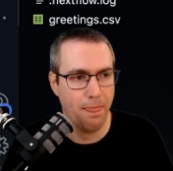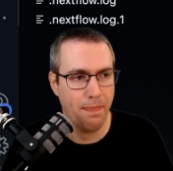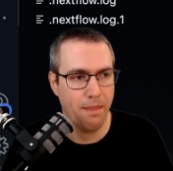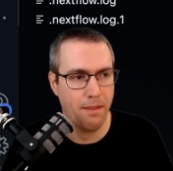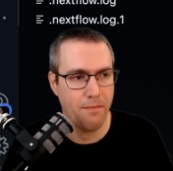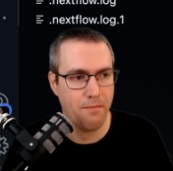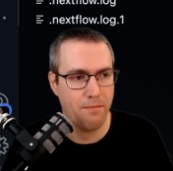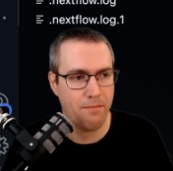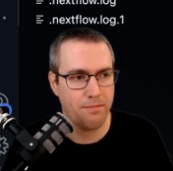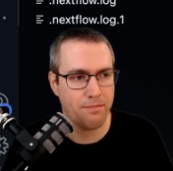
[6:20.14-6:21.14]

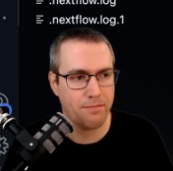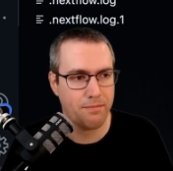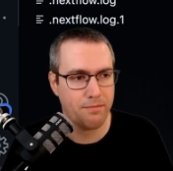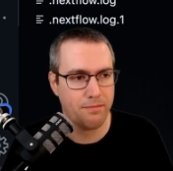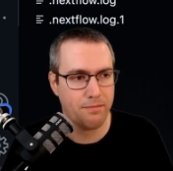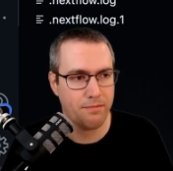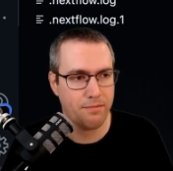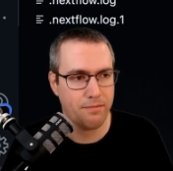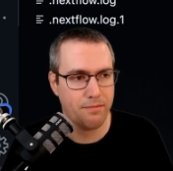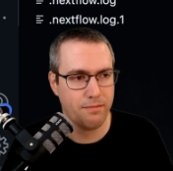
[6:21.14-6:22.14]

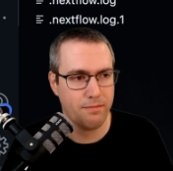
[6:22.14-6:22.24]
Nothing is said.